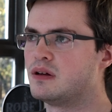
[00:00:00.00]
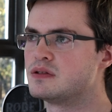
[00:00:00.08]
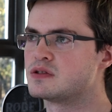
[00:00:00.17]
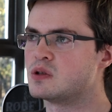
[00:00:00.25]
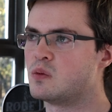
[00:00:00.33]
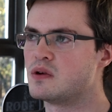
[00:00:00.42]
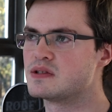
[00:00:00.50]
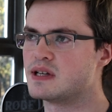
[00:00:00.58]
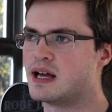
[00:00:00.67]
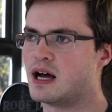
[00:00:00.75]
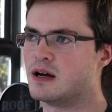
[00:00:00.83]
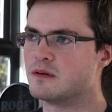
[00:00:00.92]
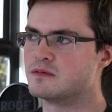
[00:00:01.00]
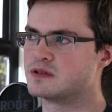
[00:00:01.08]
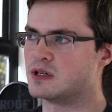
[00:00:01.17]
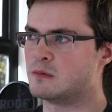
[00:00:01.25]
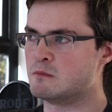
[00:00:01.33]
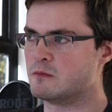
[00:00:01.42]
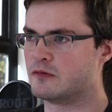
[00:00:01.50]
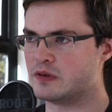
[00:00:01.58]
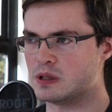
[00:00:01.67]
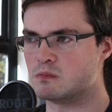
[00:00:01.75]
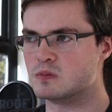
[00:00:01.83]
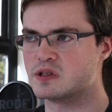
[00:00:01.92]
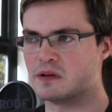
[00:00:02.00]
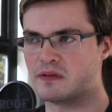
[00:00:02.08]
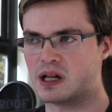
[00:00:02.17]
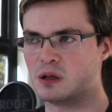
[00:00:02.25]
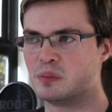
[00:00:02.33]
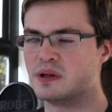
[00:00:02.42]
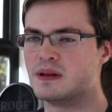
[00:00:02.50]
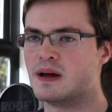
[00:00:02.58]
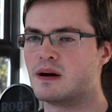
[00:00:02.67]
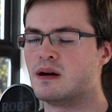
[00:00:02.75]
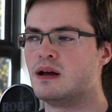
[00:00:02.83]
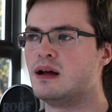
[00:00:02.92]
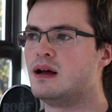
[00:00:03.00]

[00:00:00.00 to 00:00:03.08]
So once I have some themes developing there,